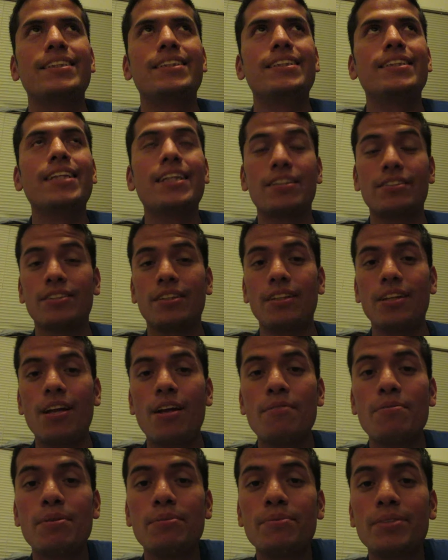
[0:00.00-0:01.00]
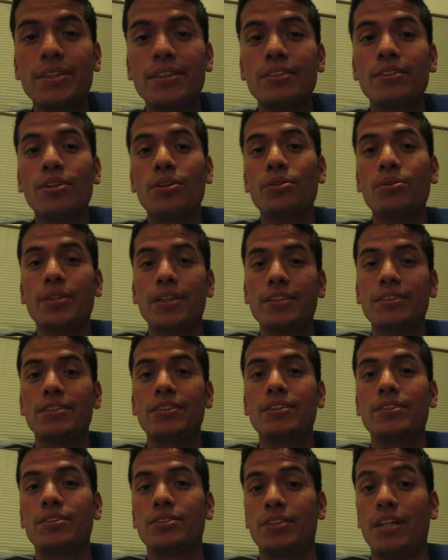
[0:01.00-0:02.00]
yes, a lot of them did go
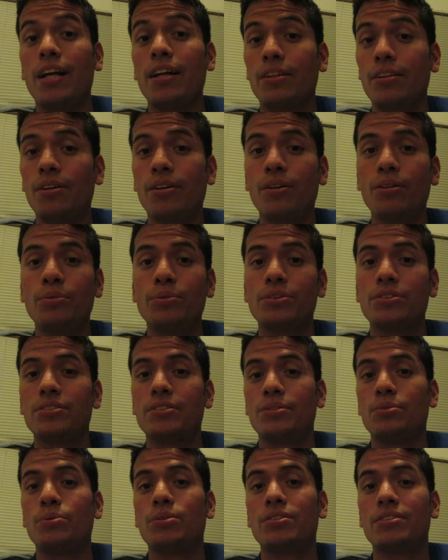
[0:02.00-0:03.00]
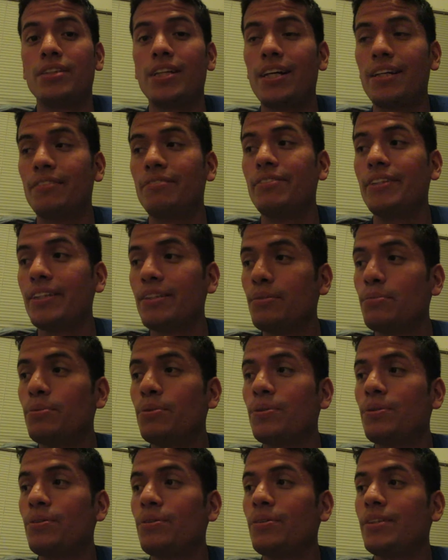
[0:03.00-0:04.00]
crazy because alcohol was not
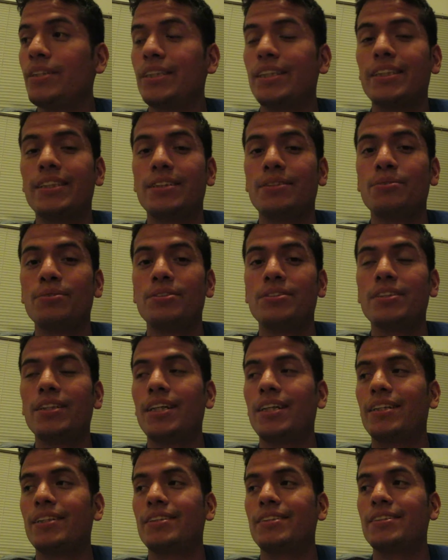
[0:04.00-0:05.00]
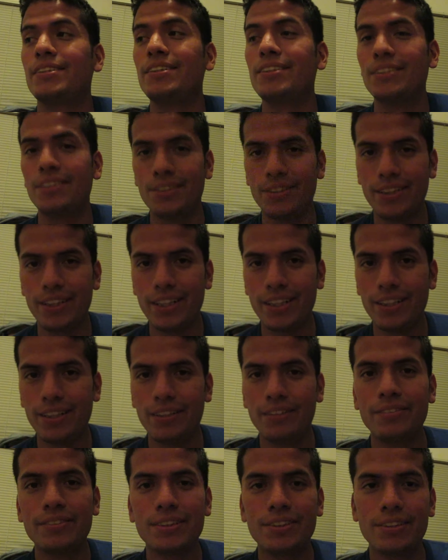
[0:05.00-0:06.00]
available. Like, it was not easy to get.
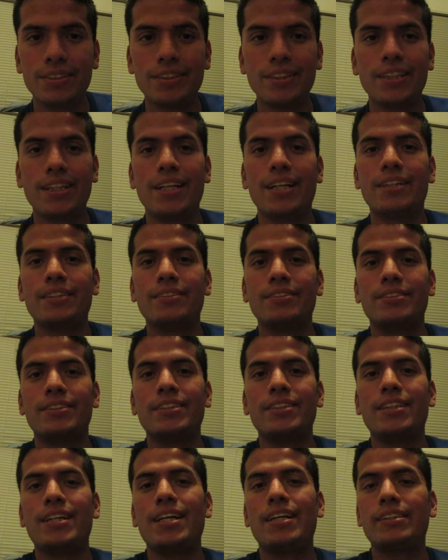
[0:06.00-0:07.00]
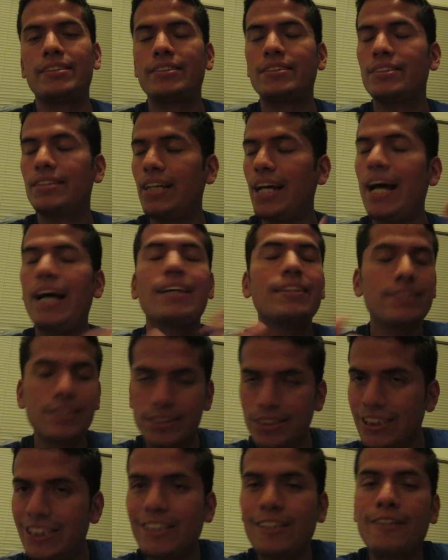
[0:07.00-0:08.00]
Obviously, they had to
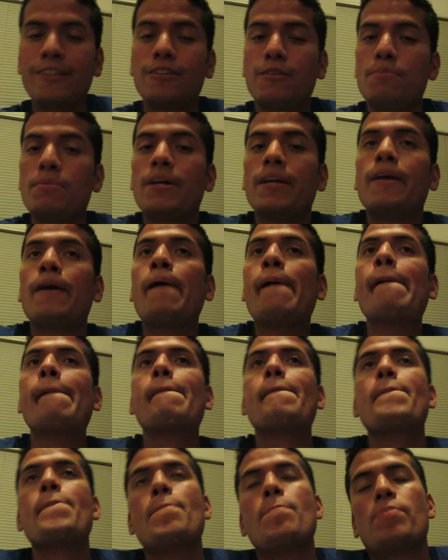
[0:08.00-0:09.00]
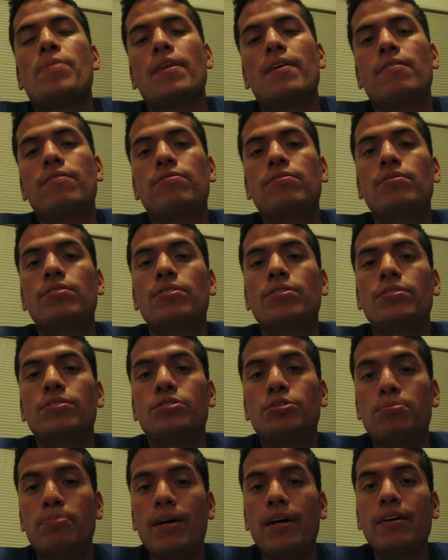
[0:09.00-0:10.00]
ask somebody
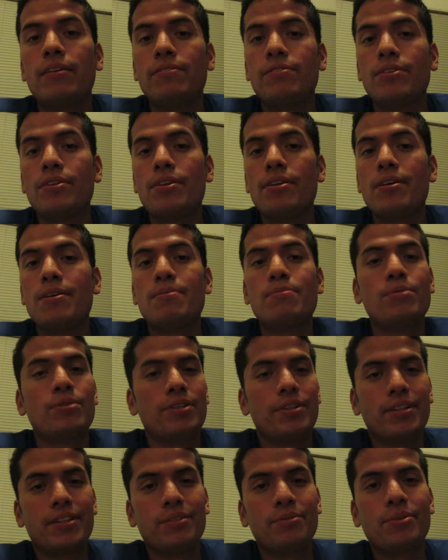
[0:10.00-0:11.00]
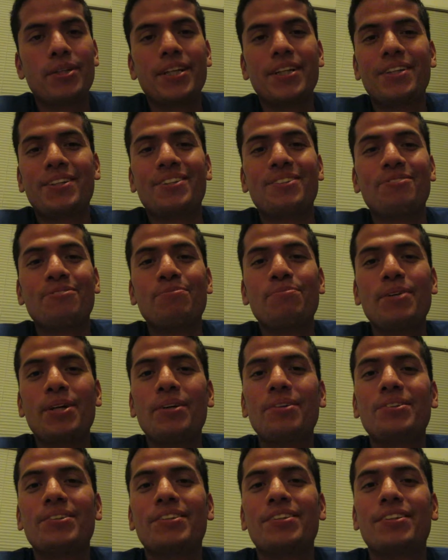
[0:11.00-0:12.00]
to buy it for them, or they raided their
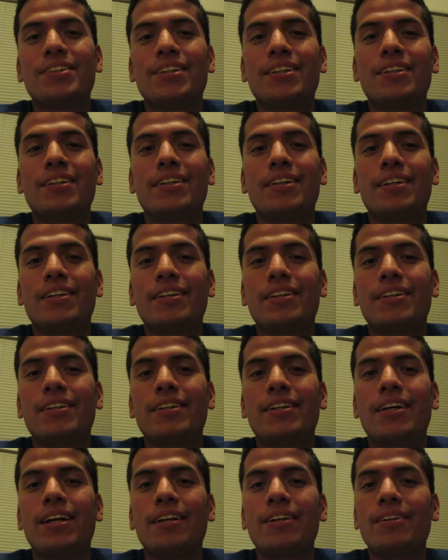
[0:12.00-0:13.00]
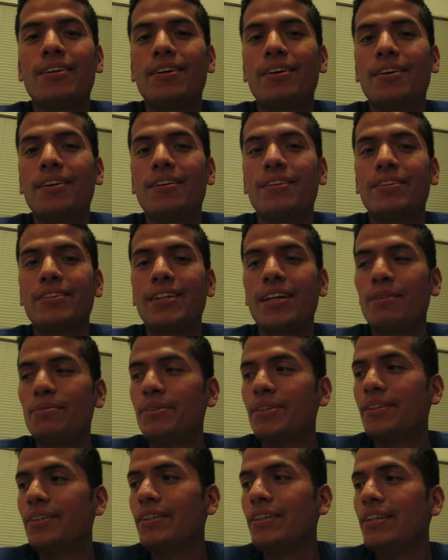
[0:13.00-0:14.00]
parents' alcohol
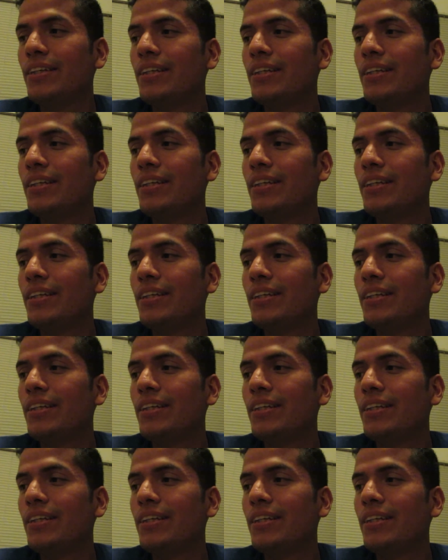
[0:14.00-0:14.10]
cabinet